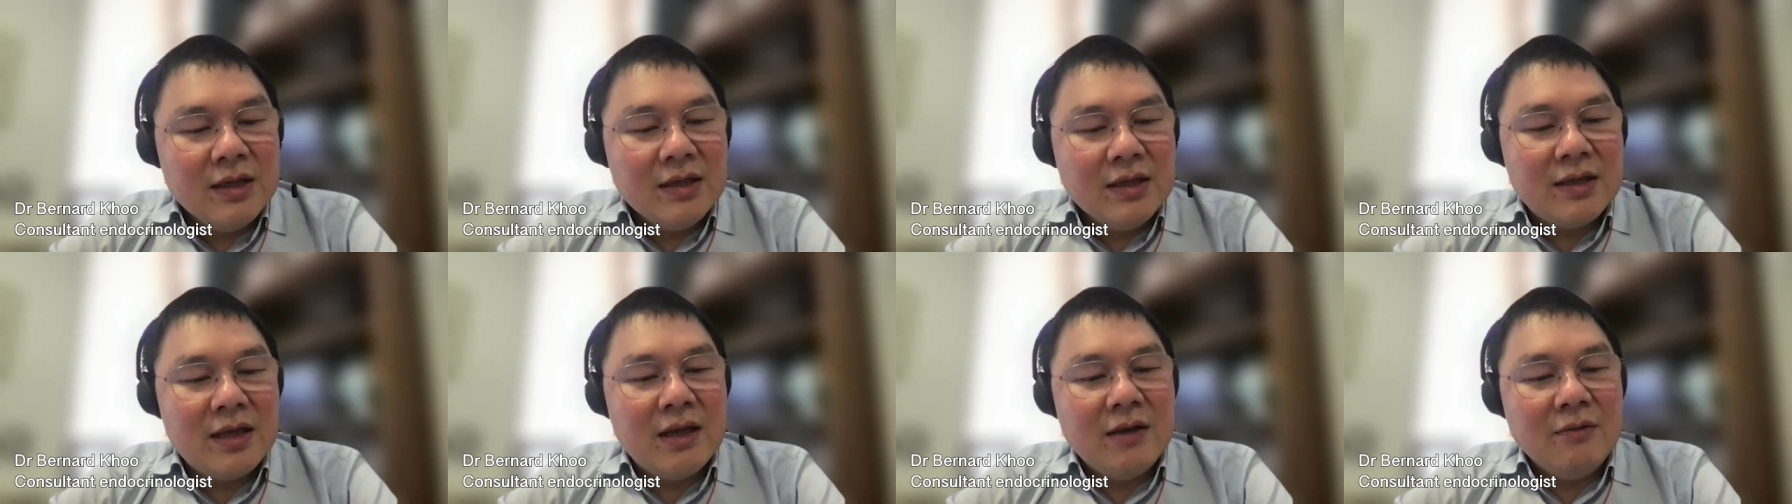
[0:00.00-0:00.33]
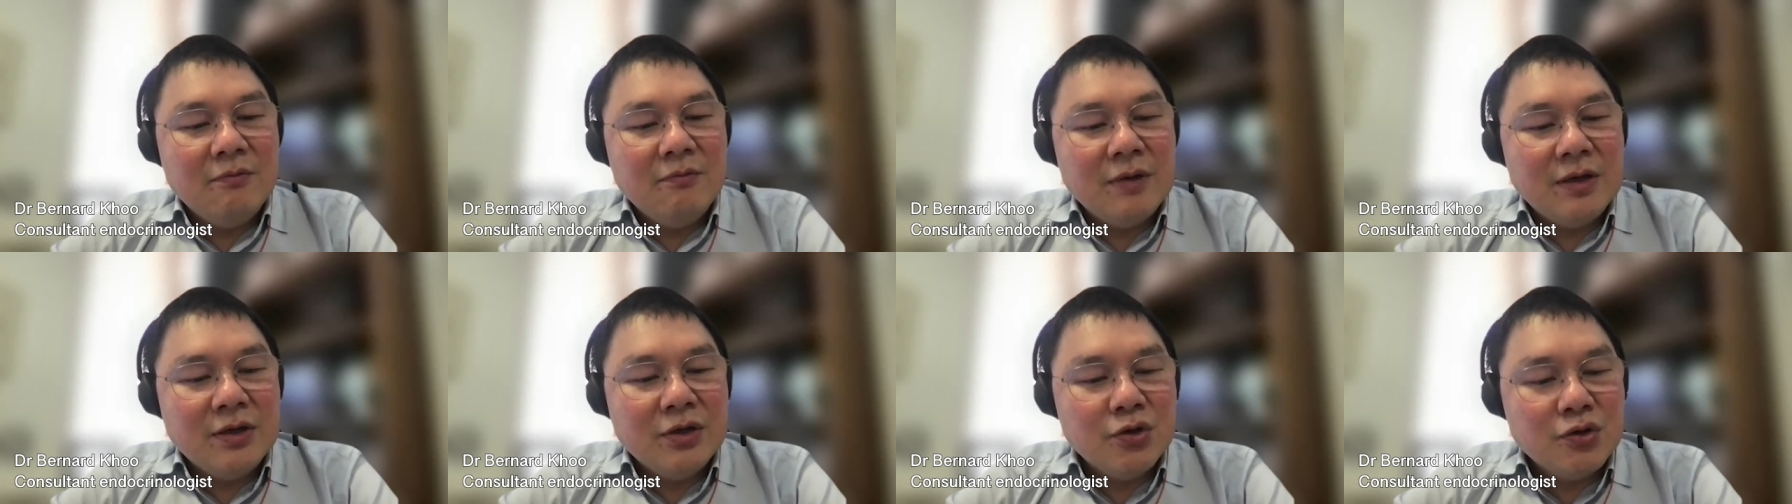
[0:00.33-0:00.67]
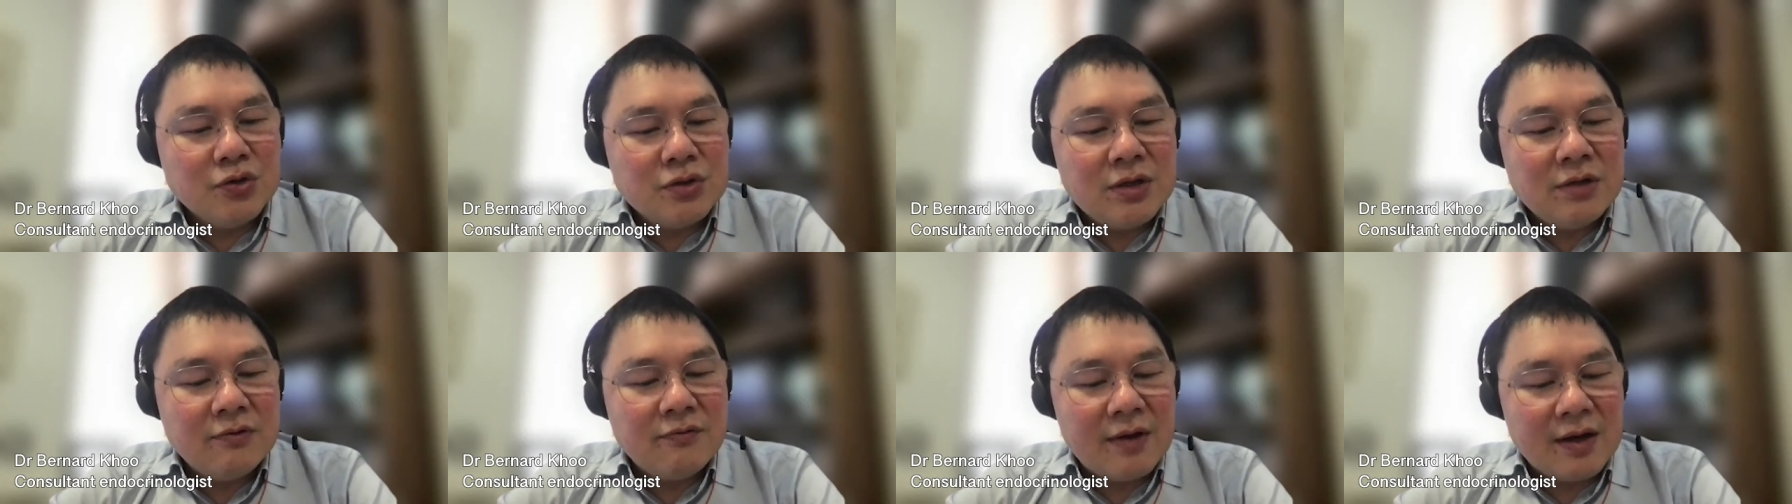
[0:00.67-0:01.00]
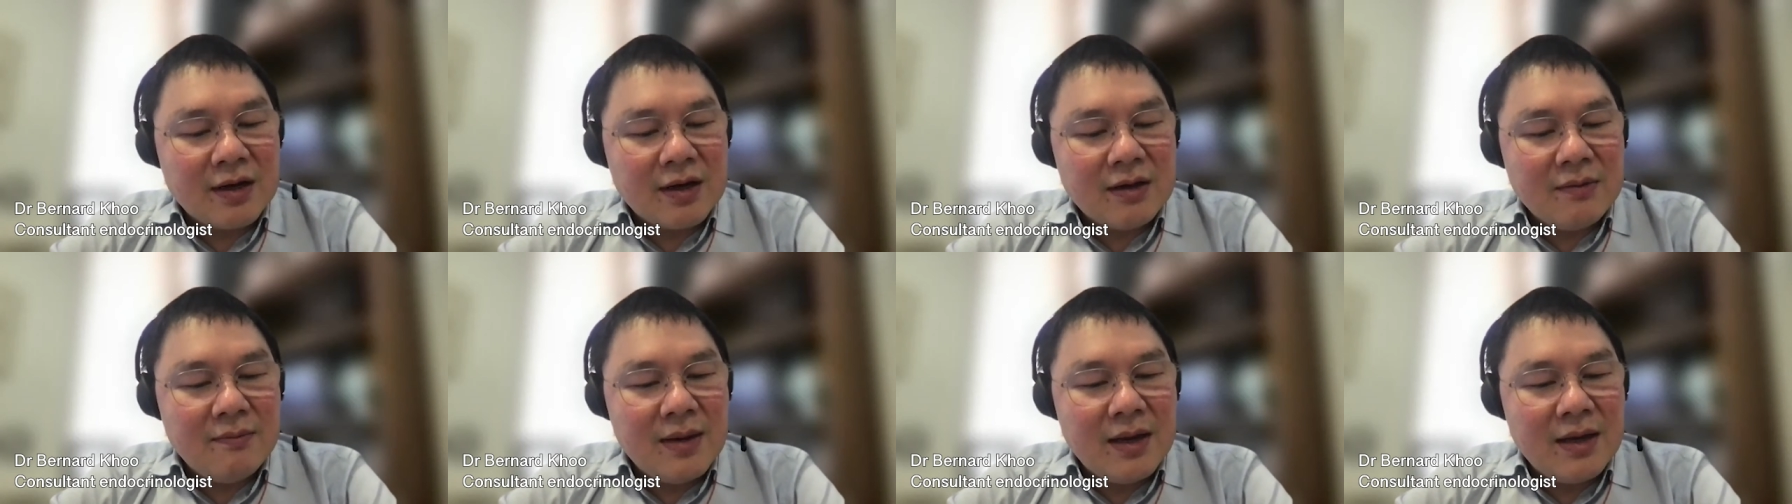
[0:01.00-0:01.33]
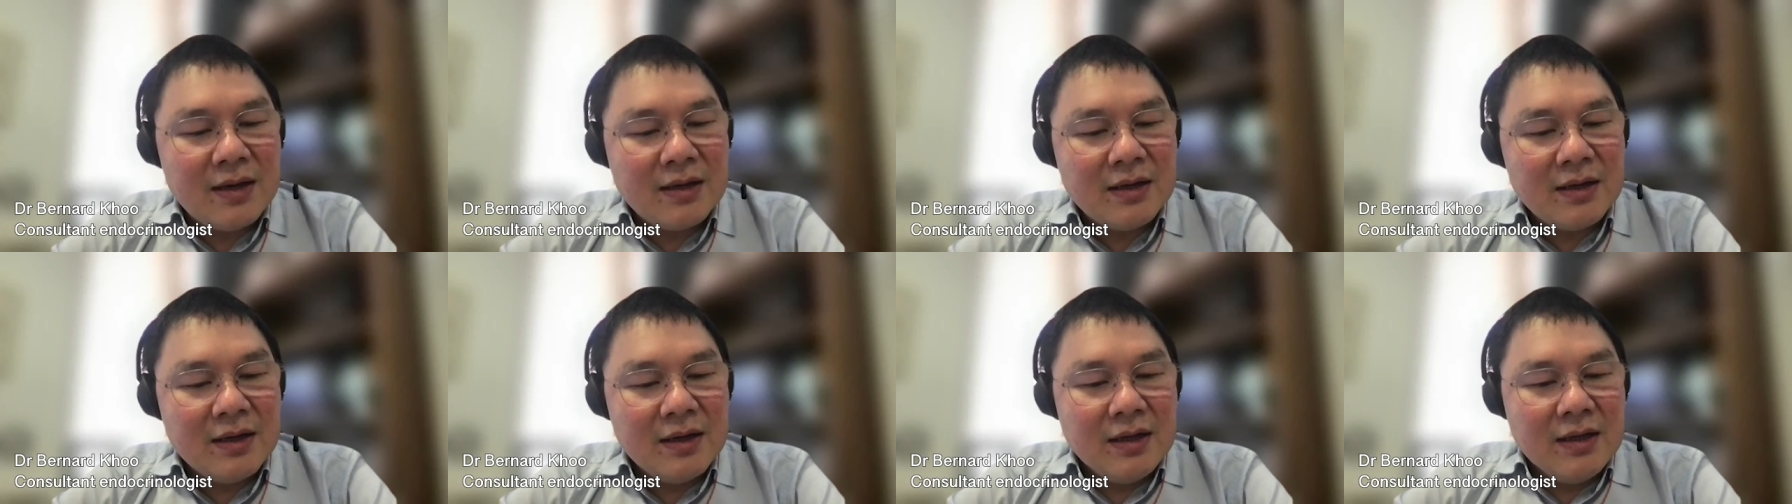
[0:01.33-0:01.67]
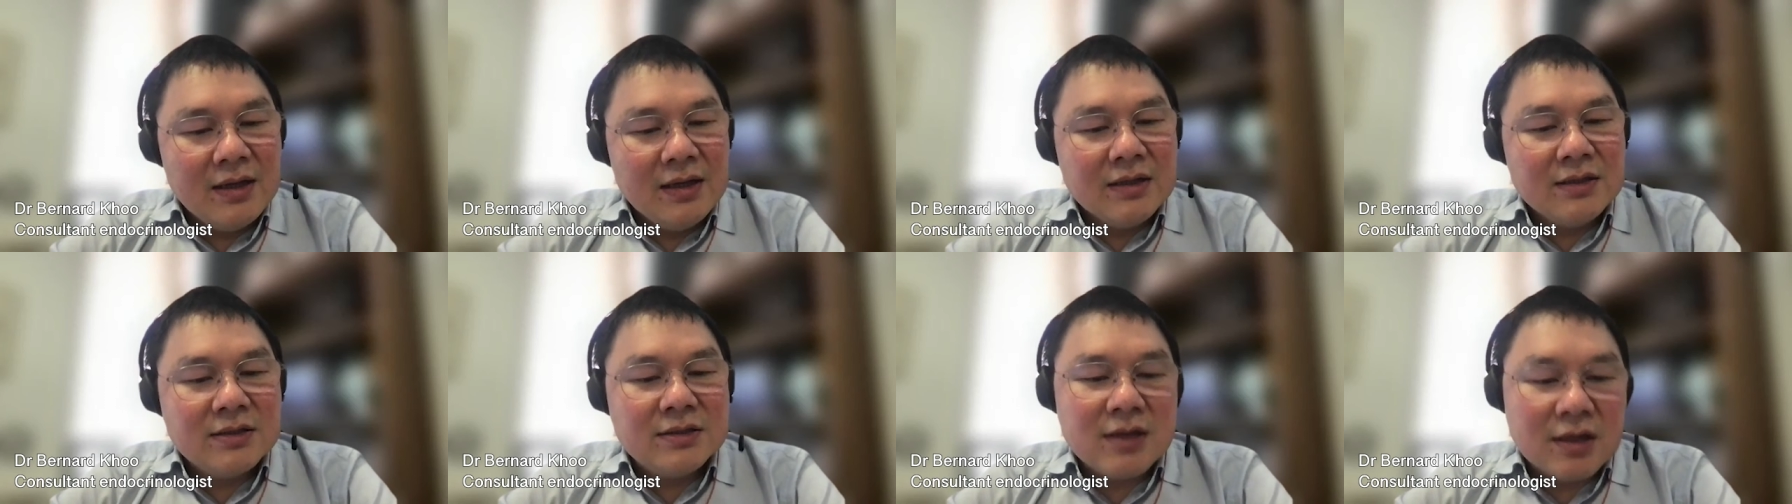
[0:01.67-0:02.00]
then we usually recommend
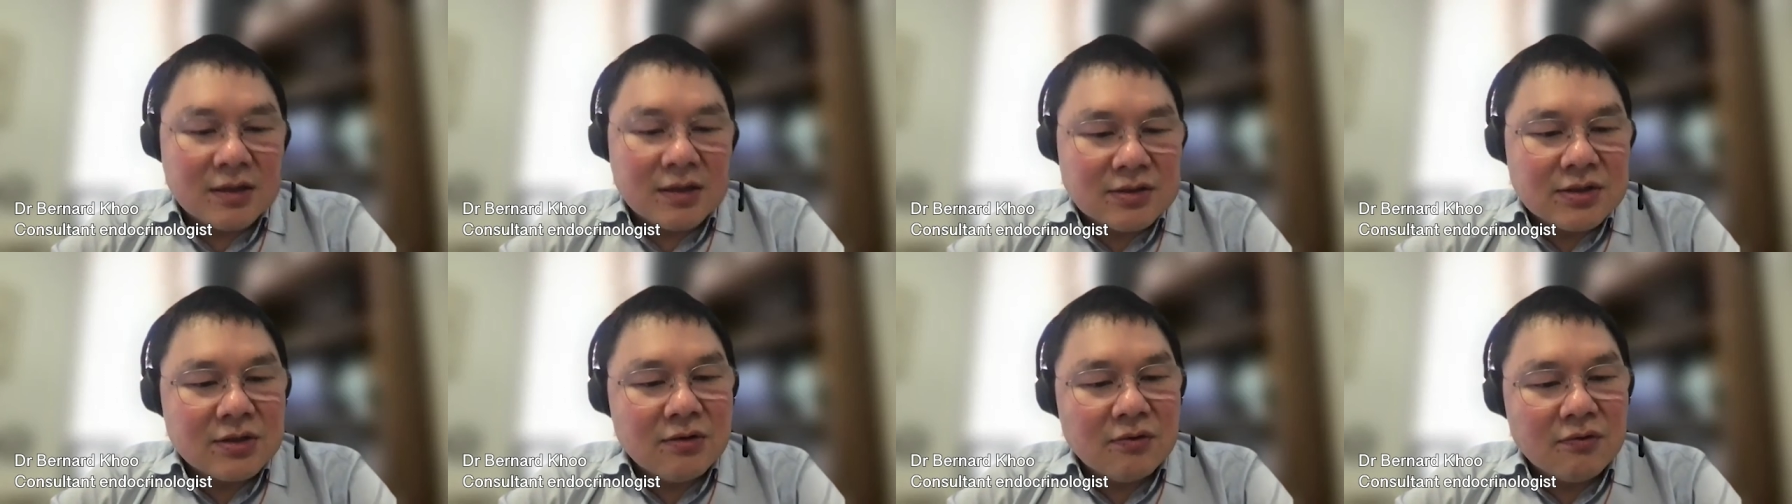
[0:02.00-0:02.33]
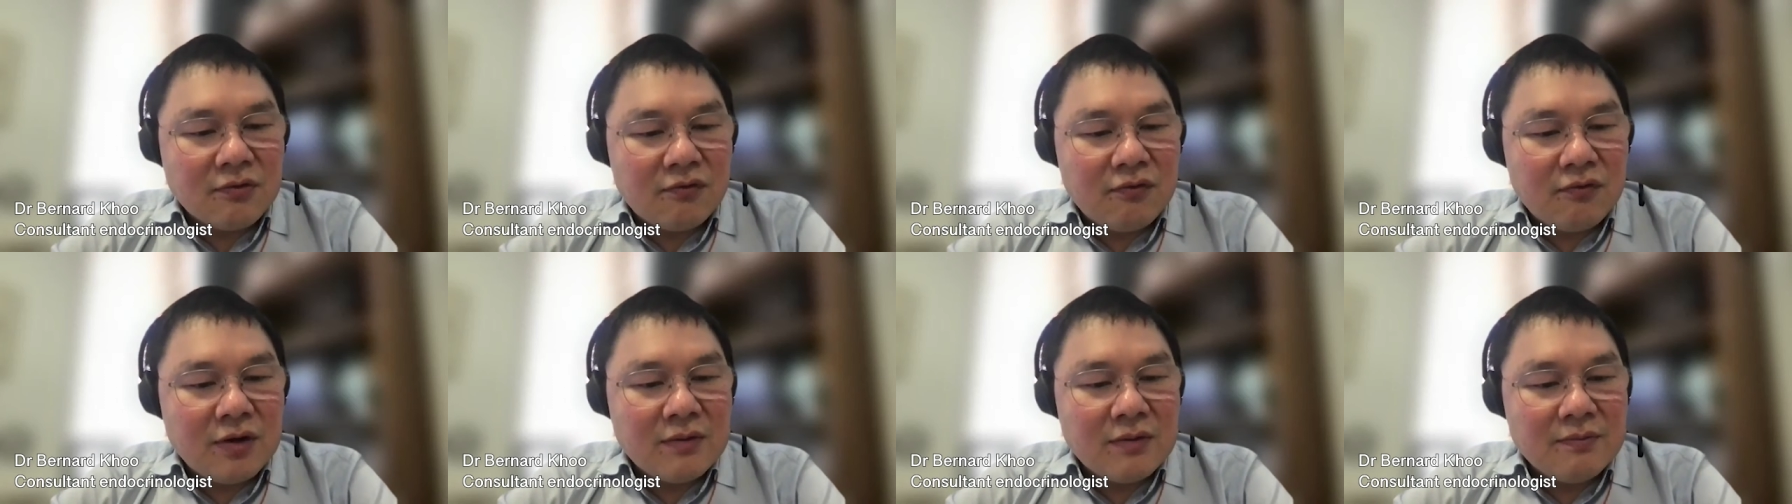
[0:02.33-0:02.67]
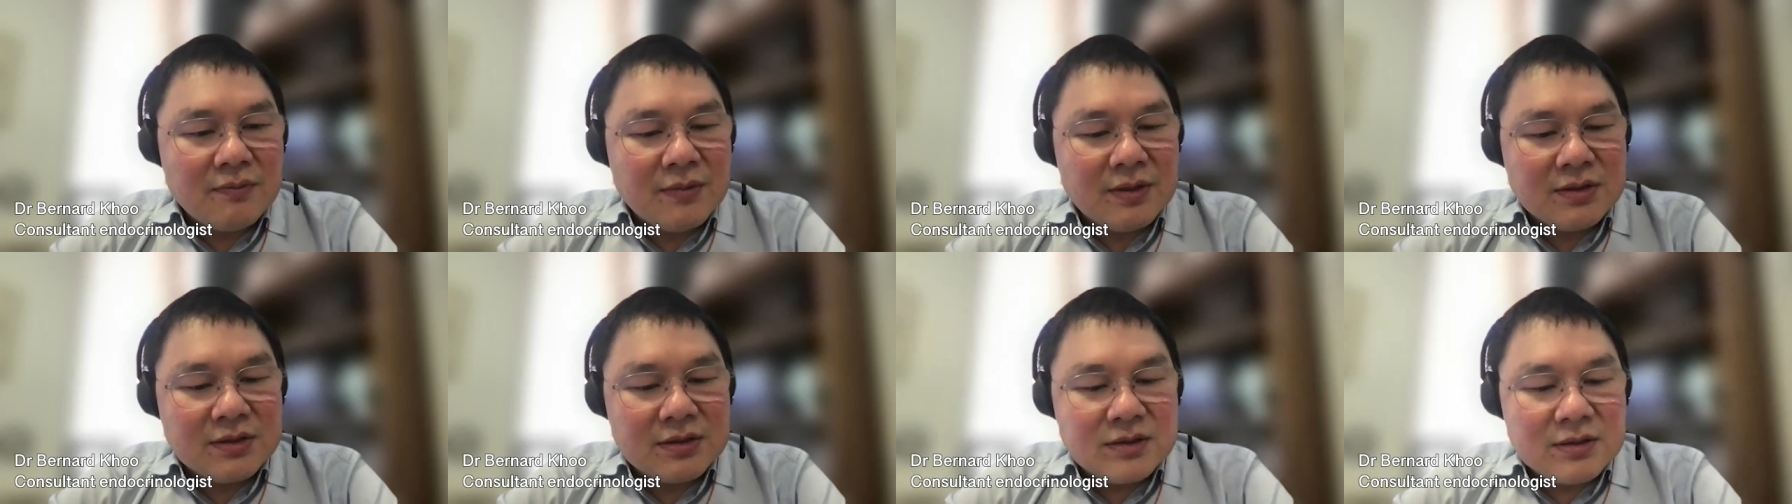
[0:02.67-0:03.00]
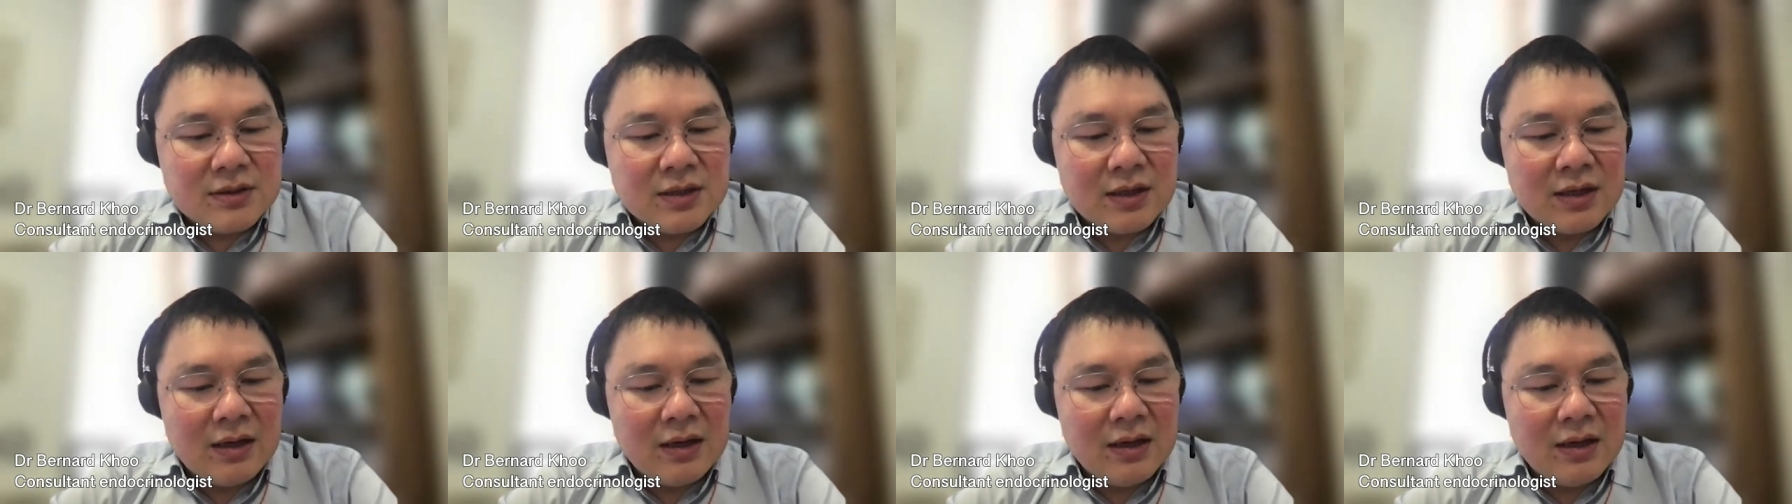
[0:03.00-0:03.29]
surgical treatment.